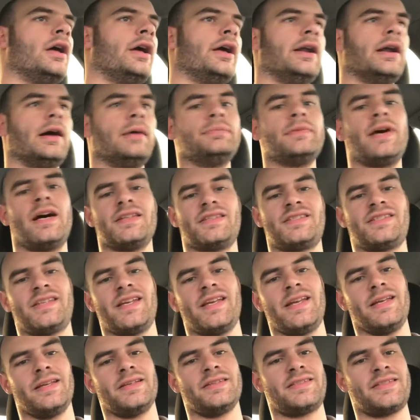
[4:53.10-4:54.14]
And I'm not
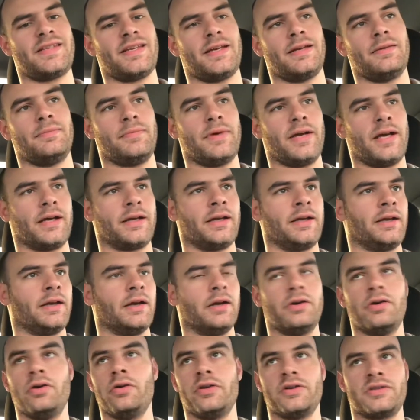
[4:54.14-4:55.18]
saying sandbagging.
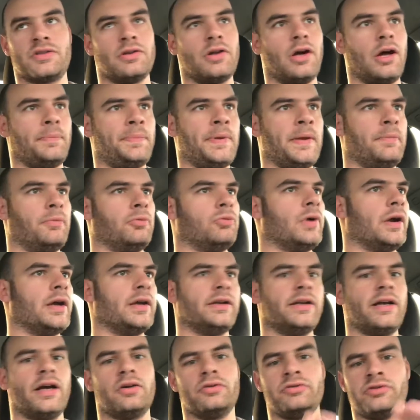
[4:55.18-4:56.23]
I know there's a lot of people
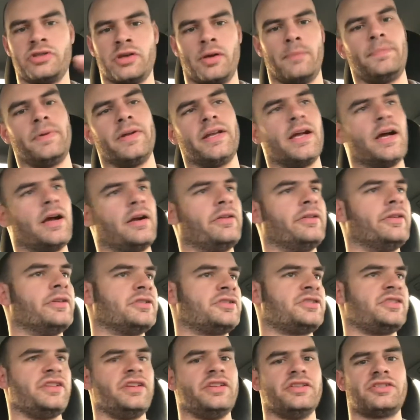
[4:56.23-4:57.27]
right now jumping out of their
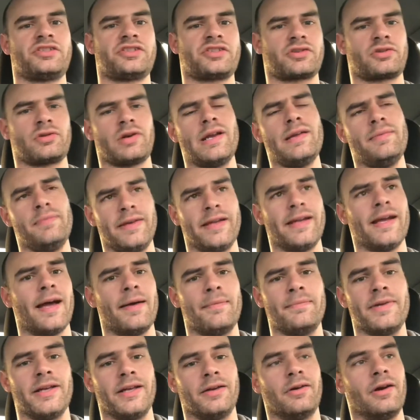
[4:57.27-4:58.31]
seats, screaming
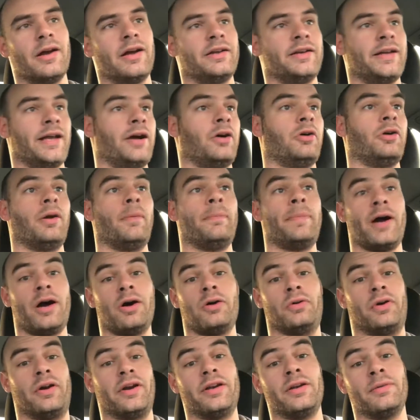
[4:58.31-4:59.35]
at me right now,
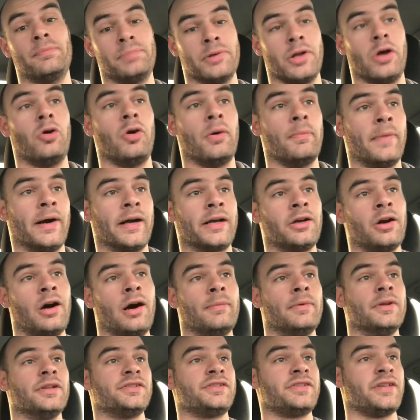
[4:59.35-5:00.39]
about ready to blow up my
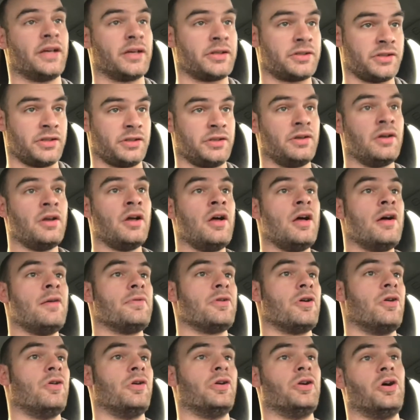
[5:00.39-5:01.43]
comment section,
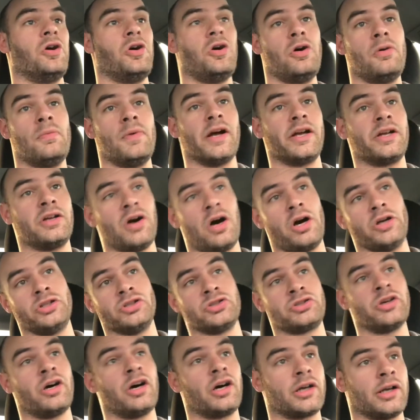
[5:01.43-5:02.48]
going, oh my God,
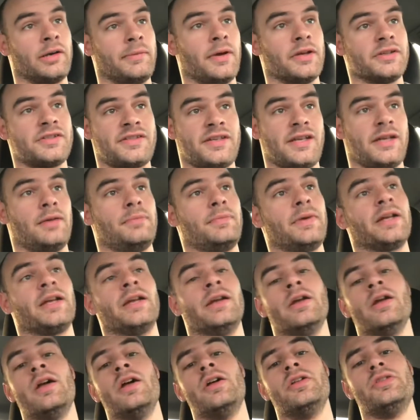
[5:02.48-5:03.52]
you're talking about
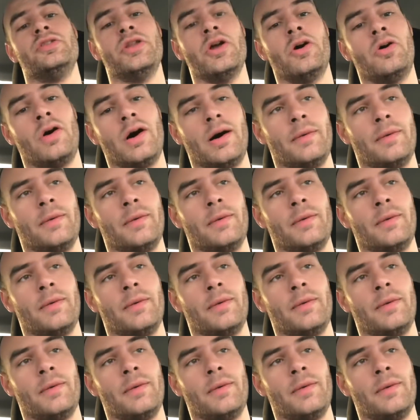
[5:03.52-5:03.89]
sandbagging. No,